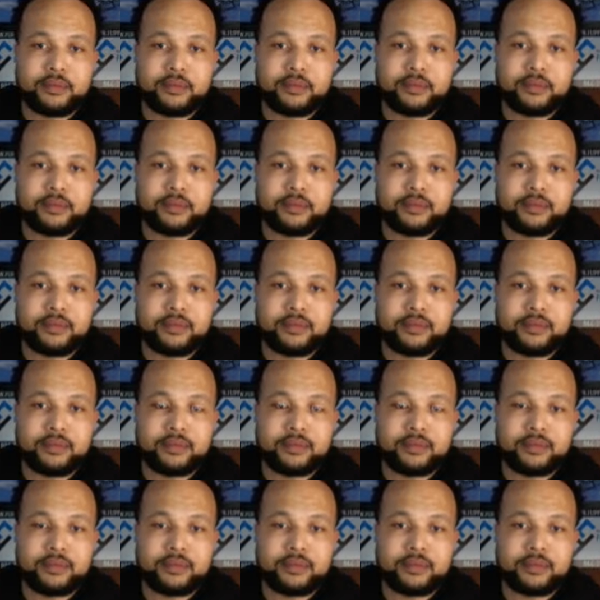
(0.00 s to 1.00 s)

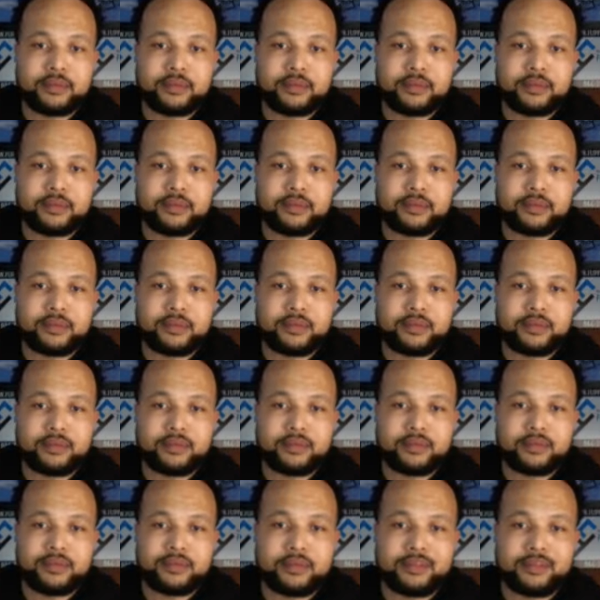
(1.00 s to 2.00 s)

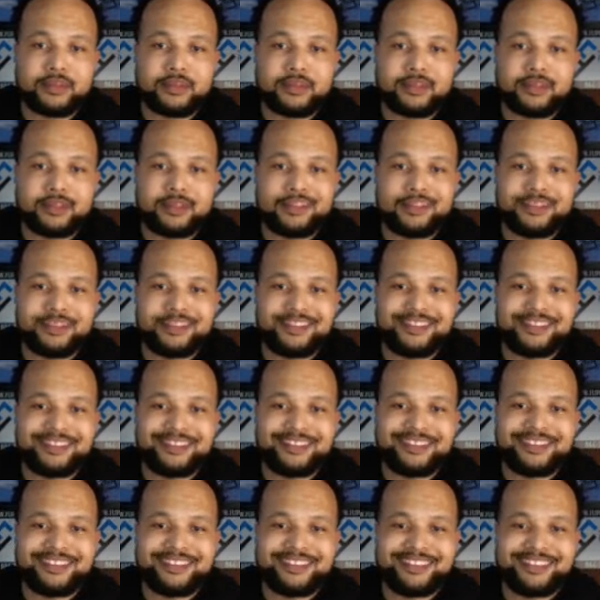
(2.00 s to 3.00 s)

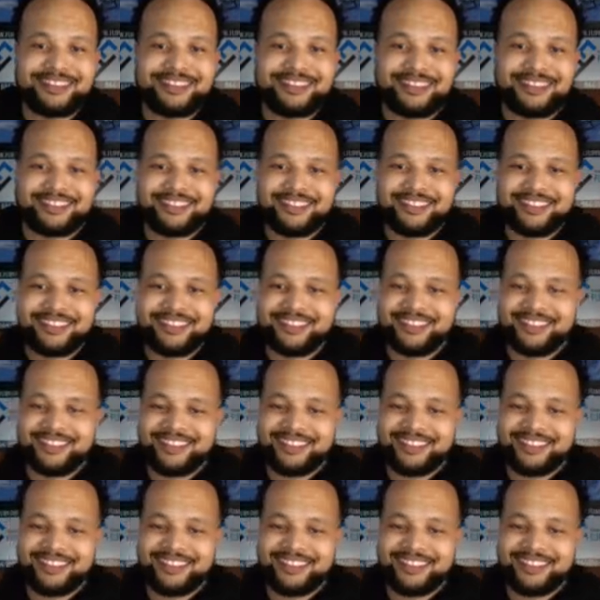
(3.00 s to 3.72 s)
[no speech]